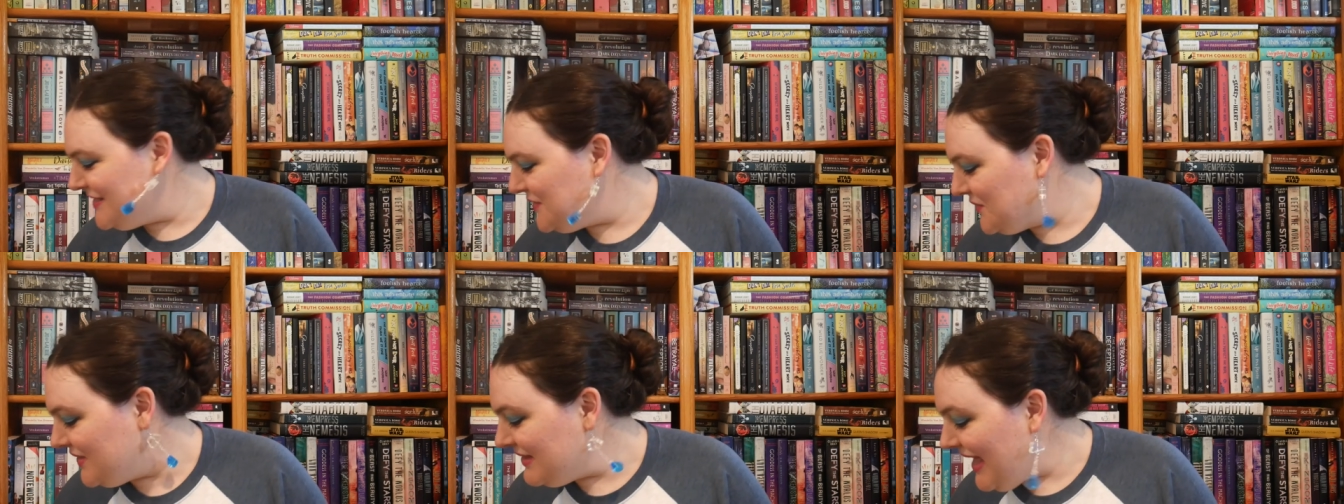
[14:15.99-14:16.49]

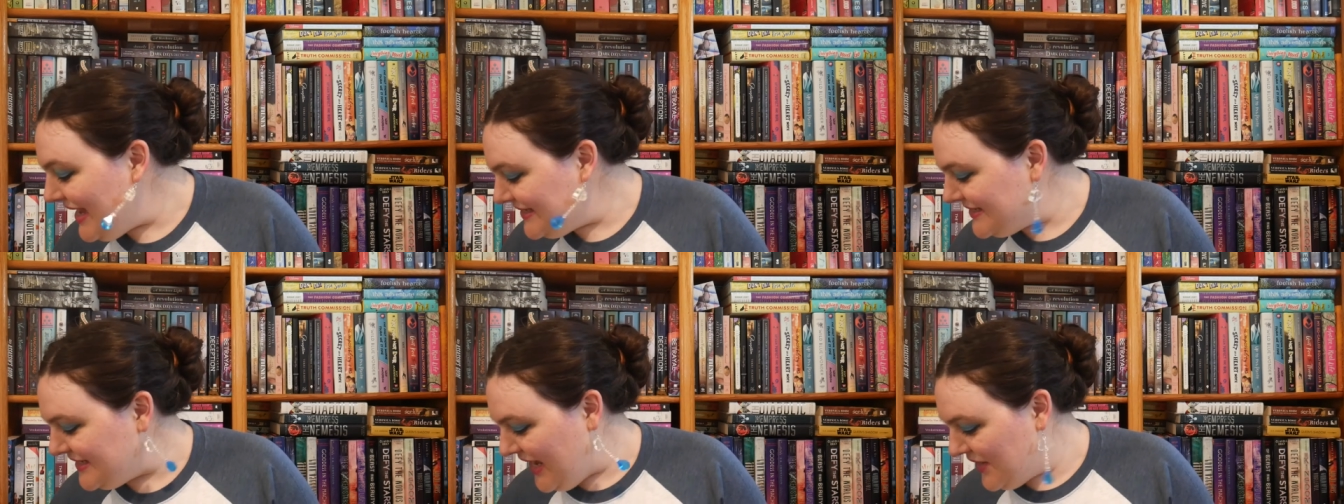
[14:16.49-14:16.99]
So the
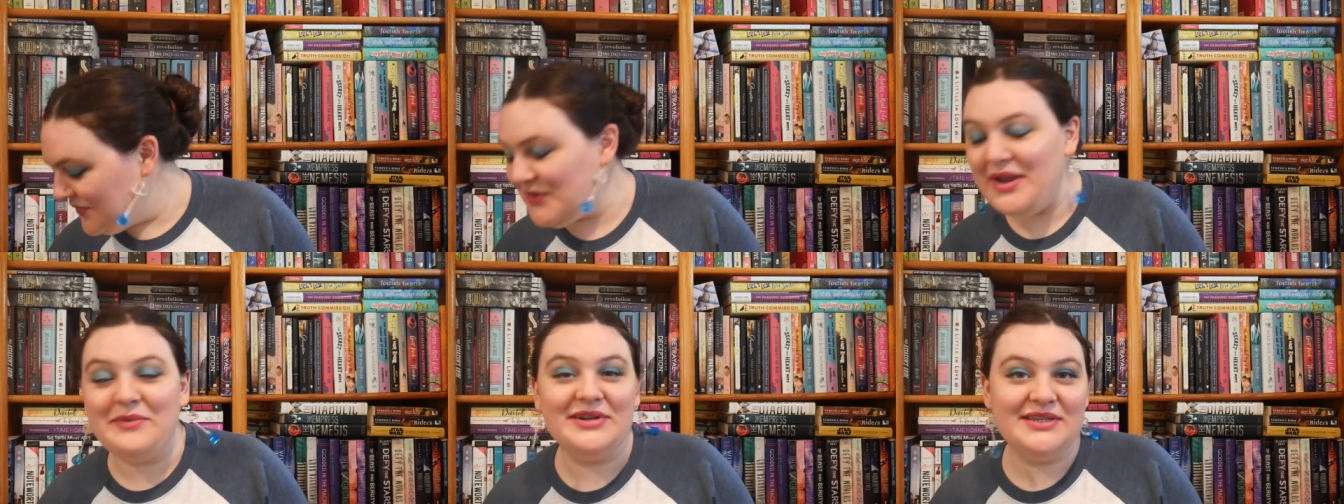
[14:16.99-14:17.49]
last
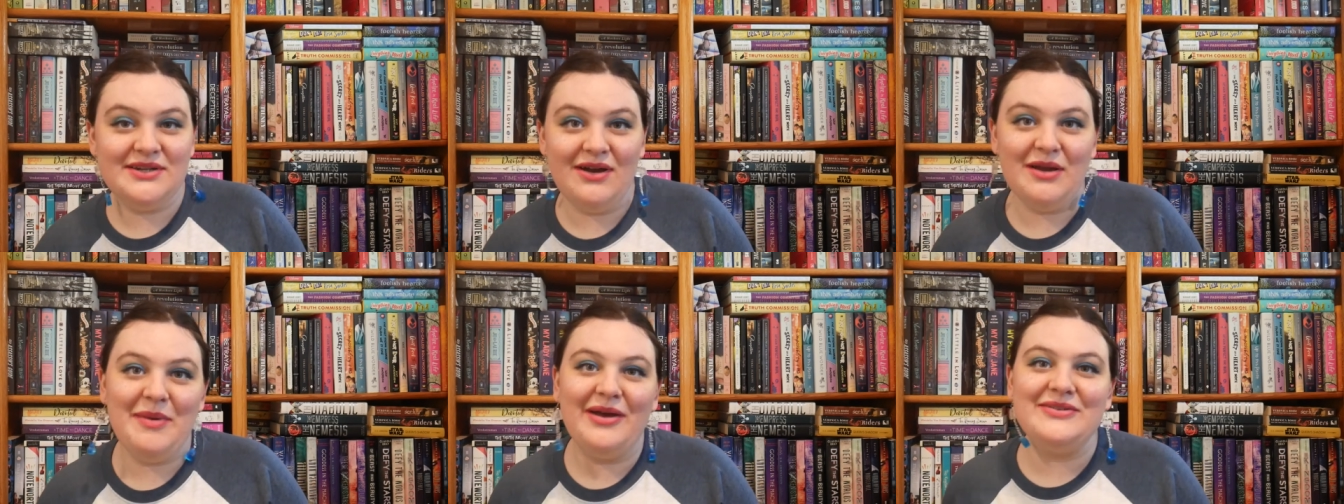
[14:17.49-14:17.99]
category I wanted to
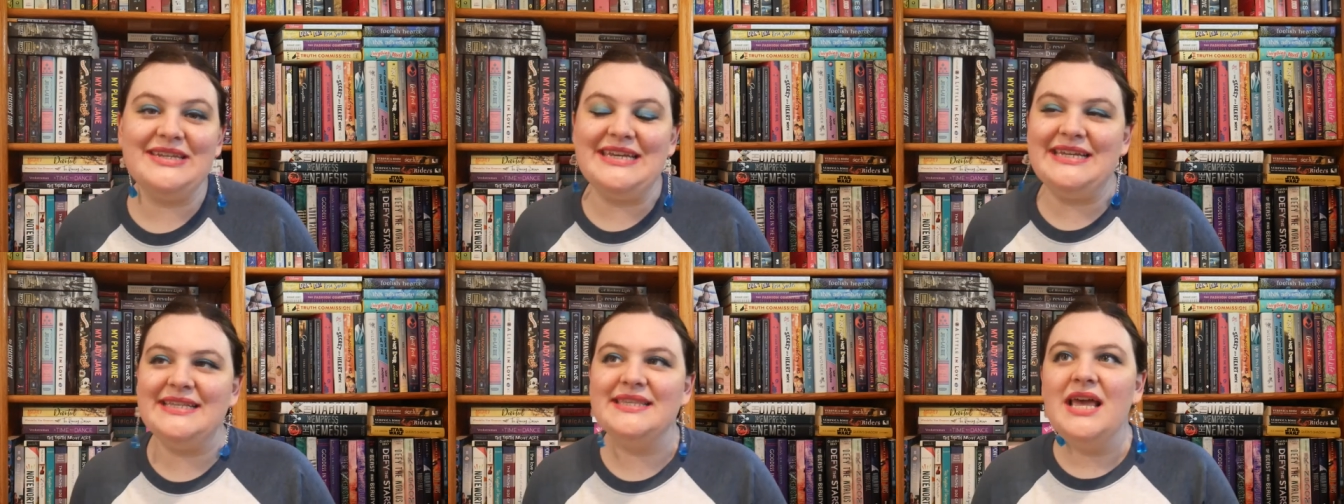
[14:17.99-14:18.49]
talk about
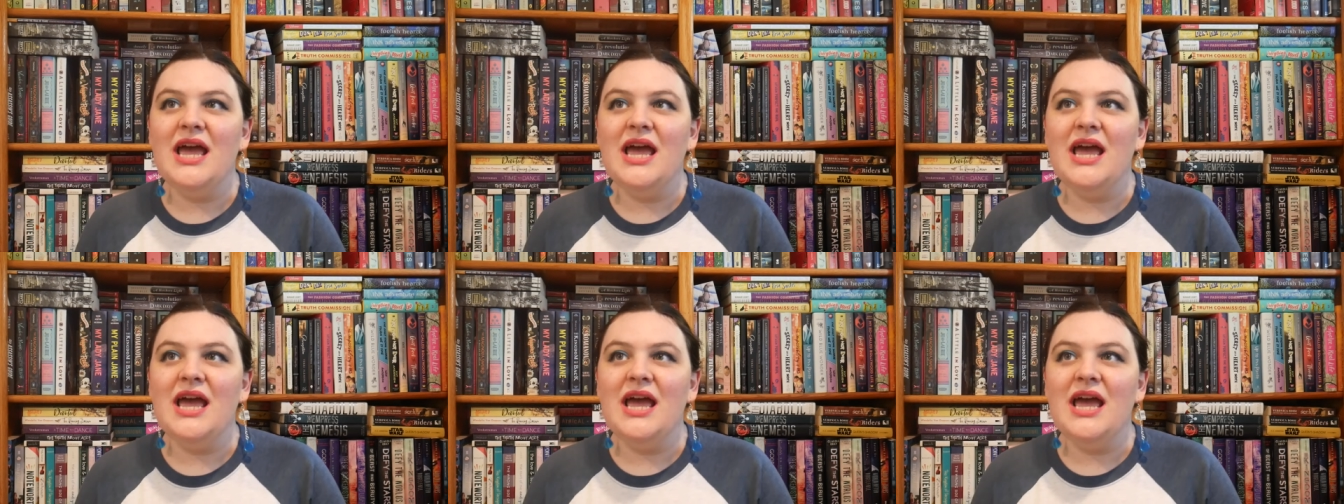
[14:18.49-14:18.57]
is